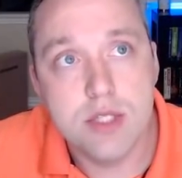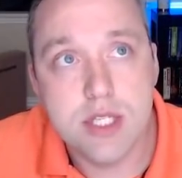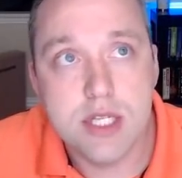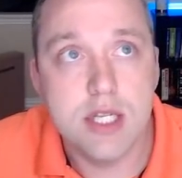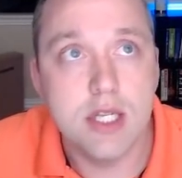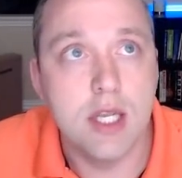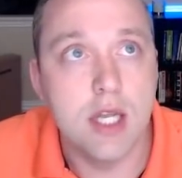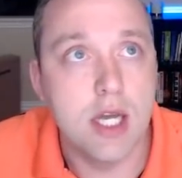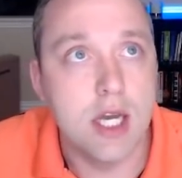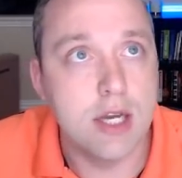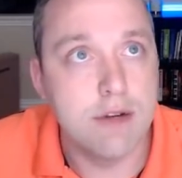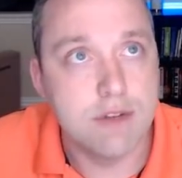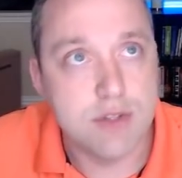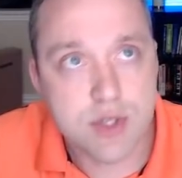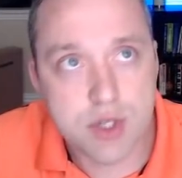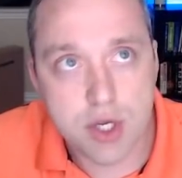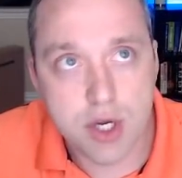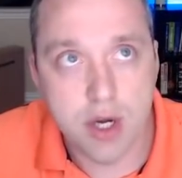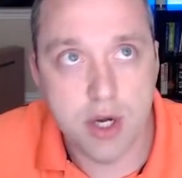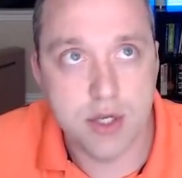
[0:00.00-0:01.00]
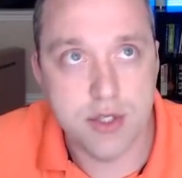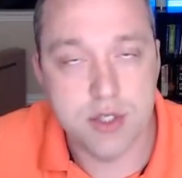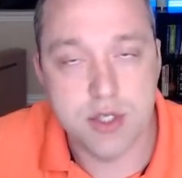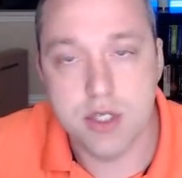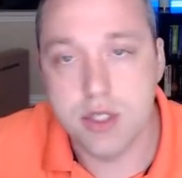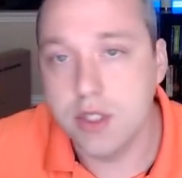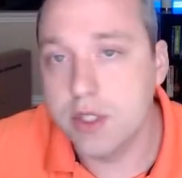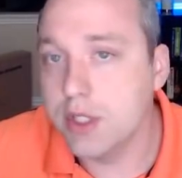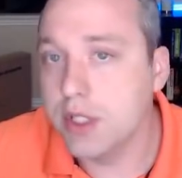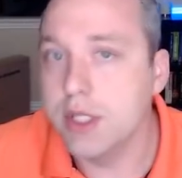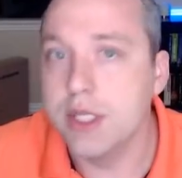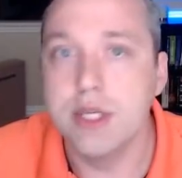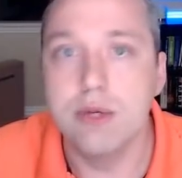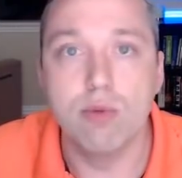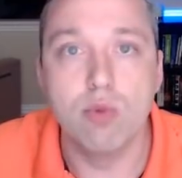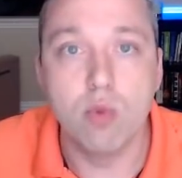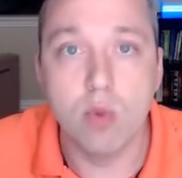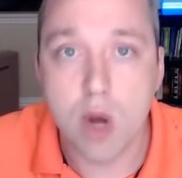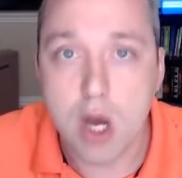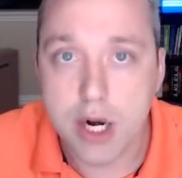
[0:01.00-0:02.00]
DLive is
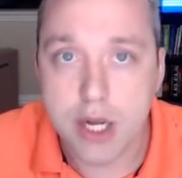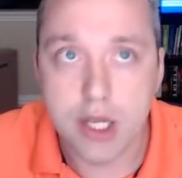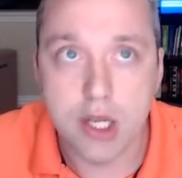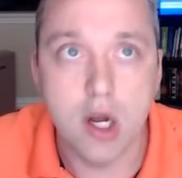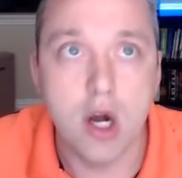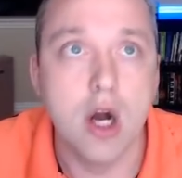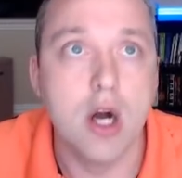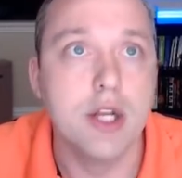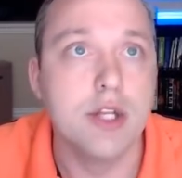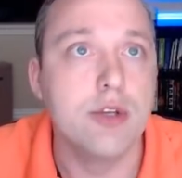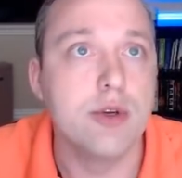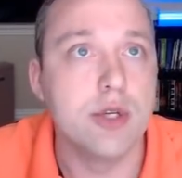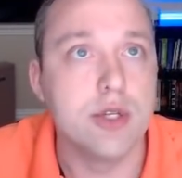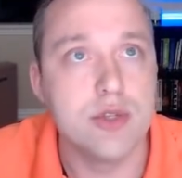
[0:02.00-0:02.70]
constantly running on.